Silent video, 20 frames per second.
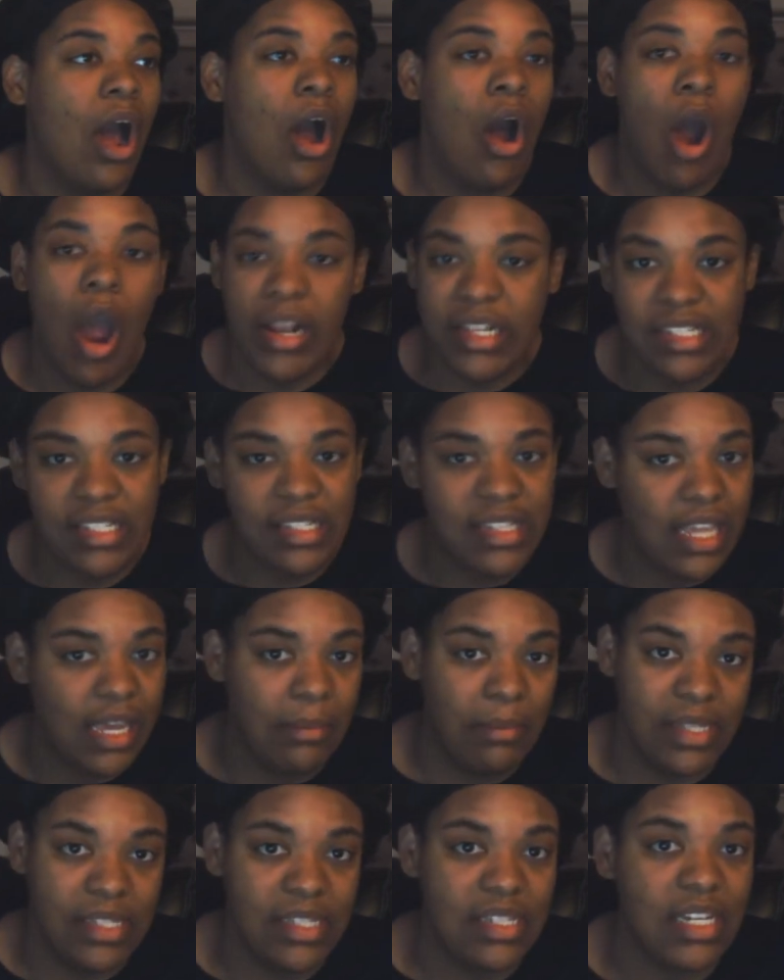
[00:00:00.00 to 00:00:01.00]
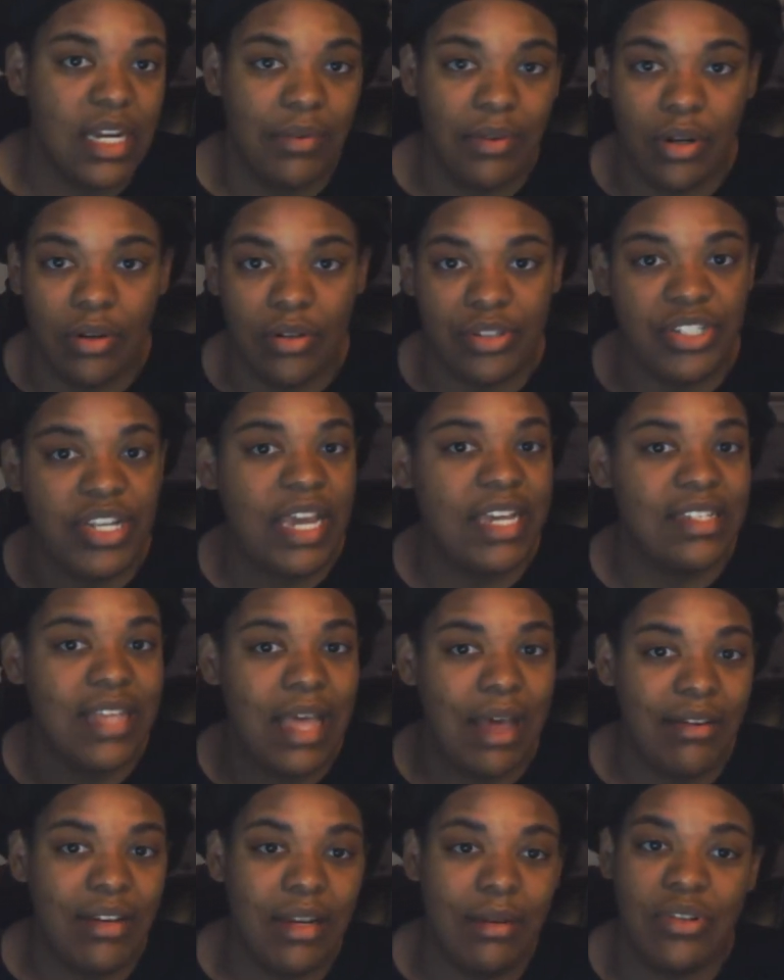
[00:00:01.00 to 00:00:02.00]
haunts them and stuff? You know, chase
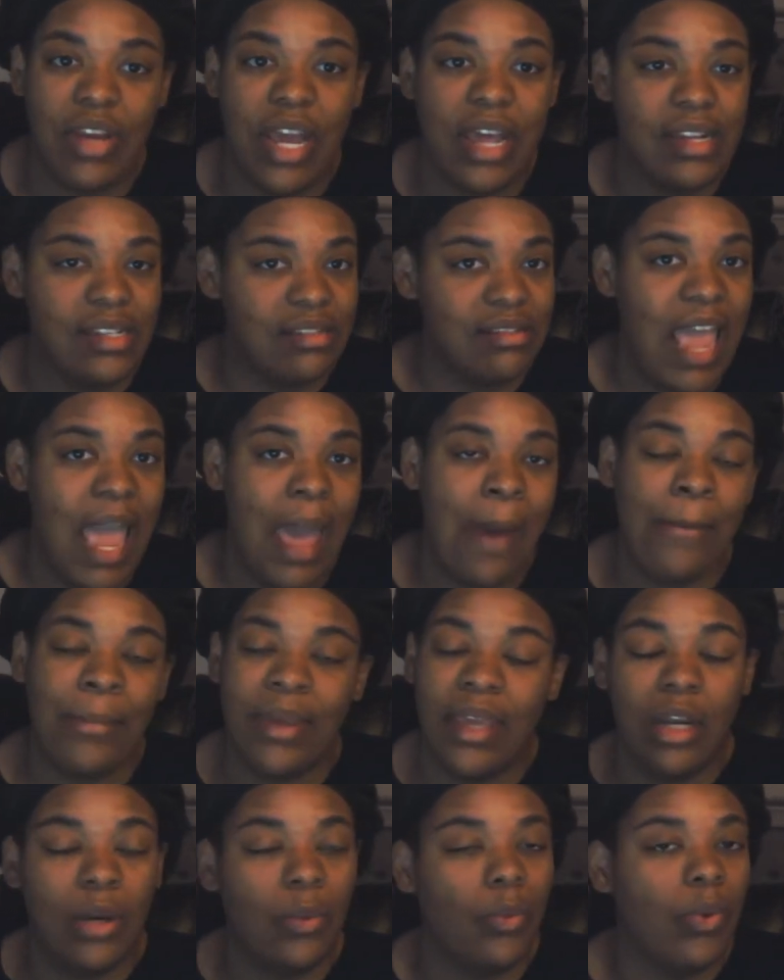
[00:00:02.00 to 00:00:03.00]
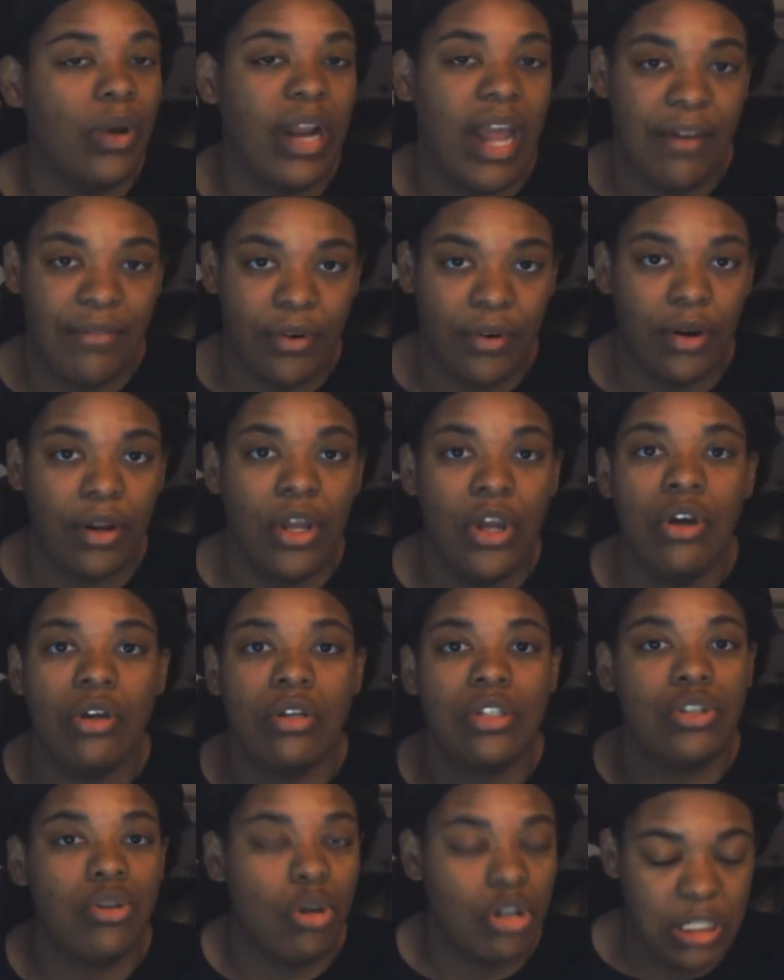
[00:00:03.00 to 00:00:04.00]
after them, try to stab them, kill them, whatever,
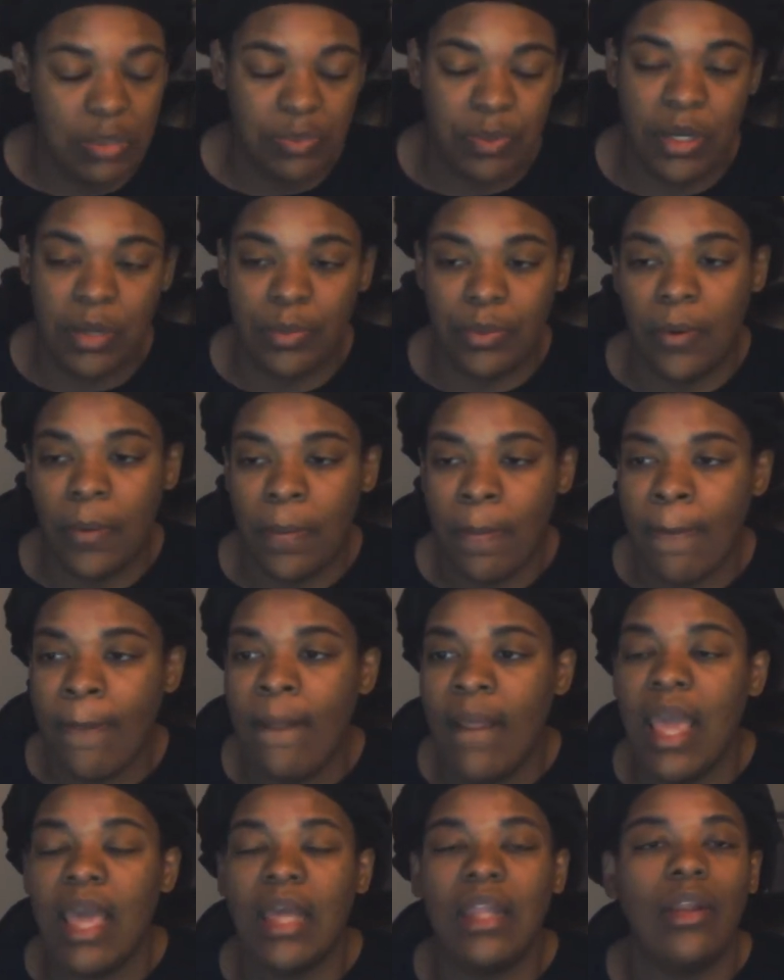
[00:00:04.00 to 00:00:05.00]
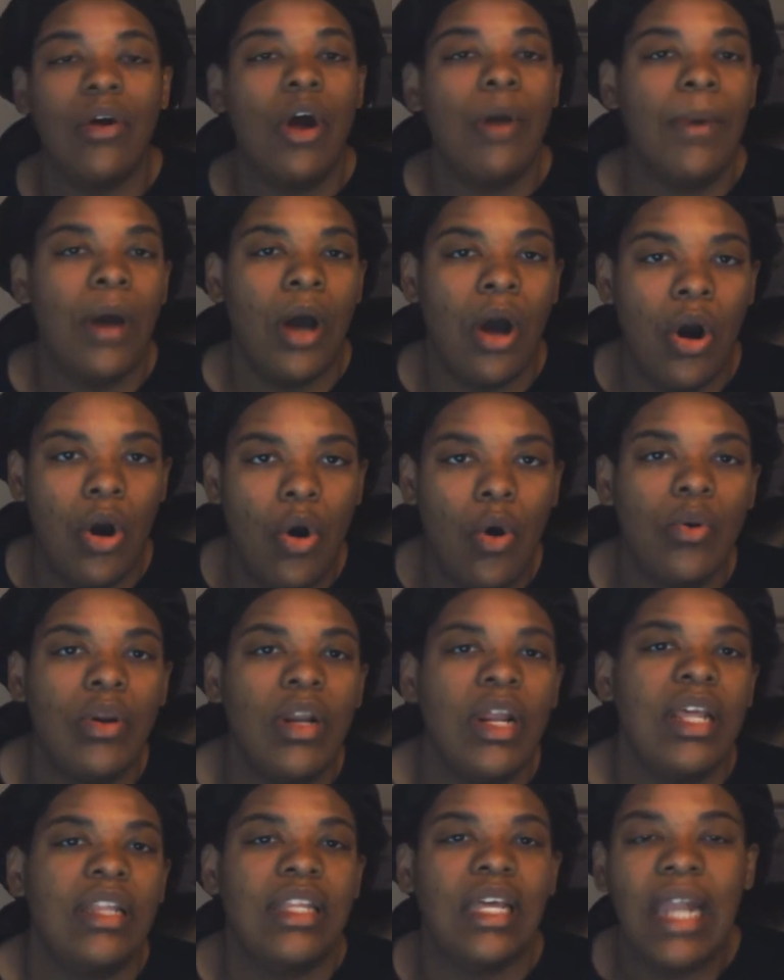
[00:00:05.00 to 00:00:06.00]
torture people. And lo and
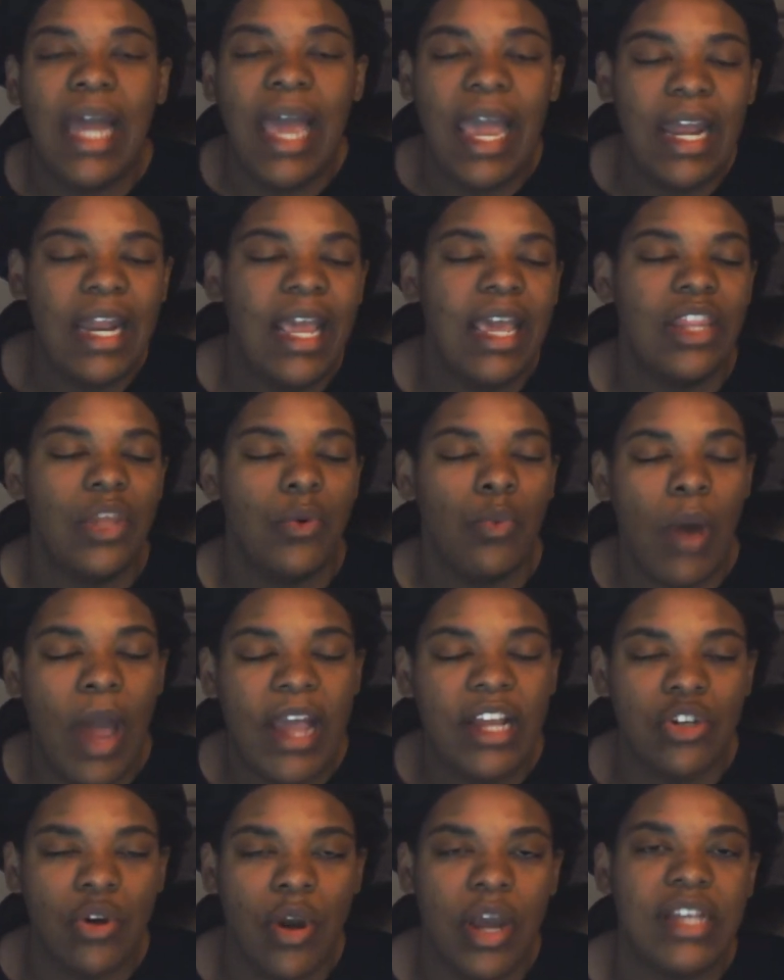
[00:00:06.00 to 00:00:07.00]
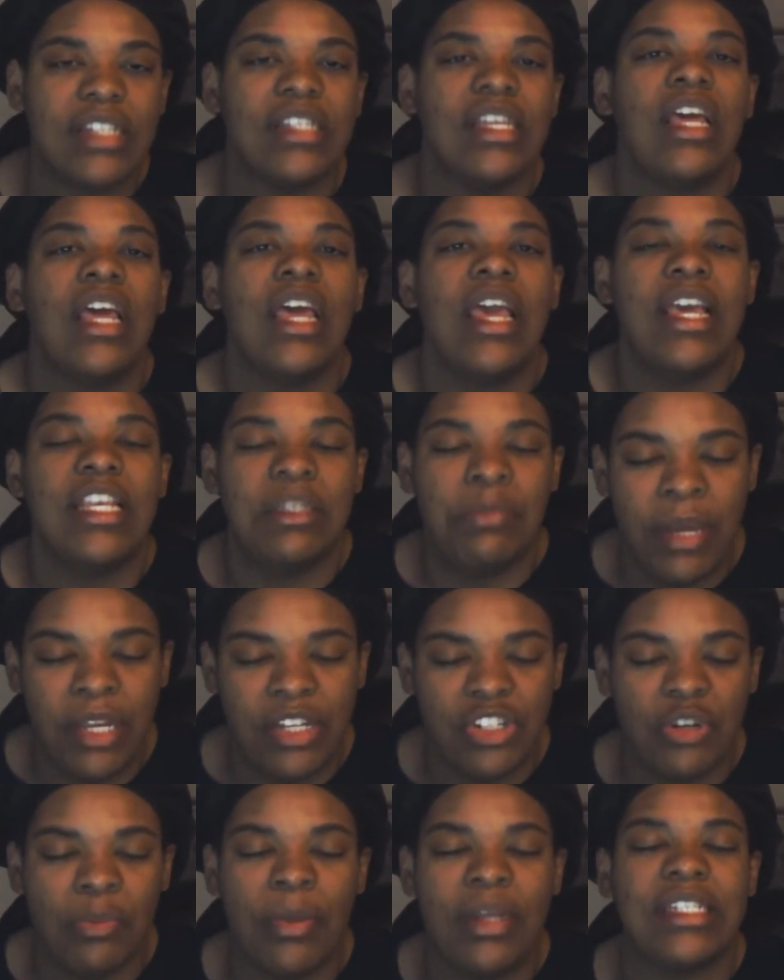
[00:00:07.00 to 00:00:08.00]
behold, the lady in the white dress is
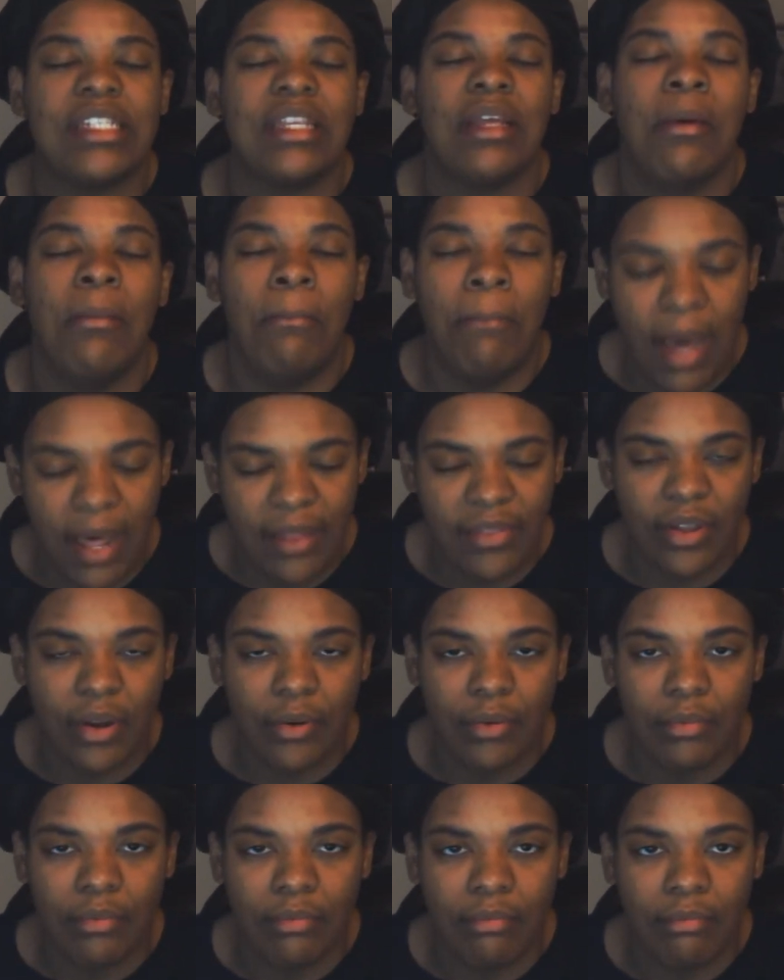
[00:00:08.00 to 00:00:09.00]
Benjamin's mother.